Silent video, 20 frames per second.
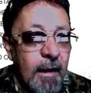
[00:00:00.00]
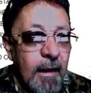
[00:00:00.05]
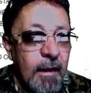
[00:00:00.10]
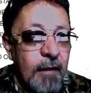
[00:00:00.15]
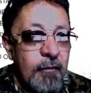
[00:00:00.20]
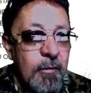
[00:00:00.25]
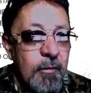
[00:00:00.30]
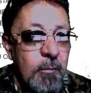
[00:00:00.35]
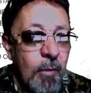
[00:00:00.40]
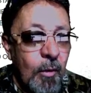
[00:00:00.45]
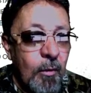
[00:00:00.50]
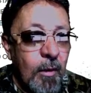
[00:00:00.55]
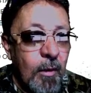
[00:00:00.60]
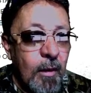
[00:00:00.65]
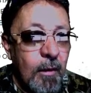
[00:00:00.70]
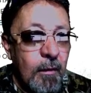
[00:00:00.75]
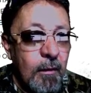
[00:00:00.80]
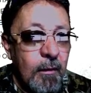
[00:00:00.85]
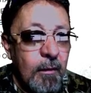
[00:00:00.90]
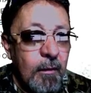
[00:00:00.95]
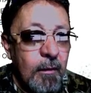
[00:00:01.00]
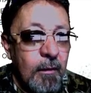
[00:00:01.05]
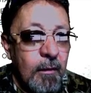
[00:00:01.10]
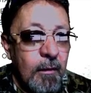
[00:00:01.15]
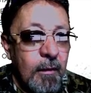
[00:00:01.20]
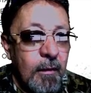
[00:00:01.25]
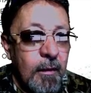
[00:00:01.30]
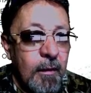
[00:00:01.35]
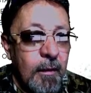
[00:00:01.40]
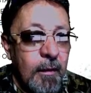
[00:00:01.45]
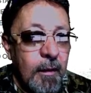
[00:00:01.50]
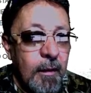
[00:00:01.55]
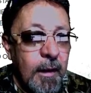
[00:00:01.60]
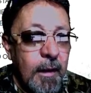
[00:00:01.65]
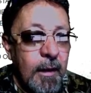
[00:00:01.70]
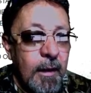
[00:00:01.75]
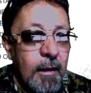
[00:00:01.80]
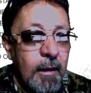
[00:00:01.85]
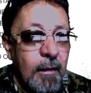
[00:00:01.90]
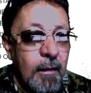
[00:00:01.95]
11 more,
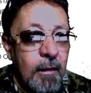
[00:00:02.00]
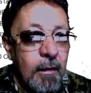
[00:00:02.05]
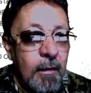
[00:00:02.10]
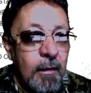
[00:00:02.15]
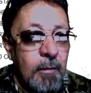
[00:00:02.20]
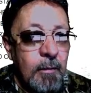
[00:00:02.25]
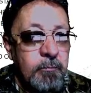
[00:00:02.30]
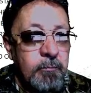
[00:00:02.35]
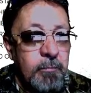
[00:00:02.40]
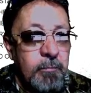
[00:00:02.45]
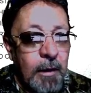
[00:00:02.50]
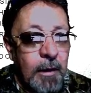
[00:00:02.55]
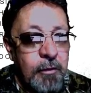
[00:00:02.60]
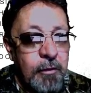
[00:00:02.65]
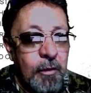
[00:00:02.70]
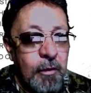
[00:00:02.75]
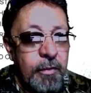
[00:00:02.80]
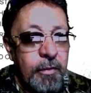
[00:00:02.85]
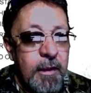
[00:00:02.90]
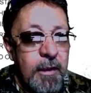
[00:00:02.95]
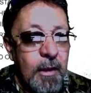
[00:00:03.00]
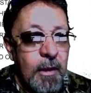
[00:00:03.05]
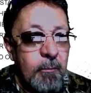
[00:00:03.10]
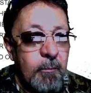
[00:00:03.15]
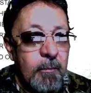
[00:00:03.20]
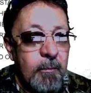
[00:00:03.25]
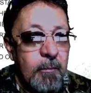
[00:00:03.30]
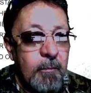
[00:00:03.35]
and I took them.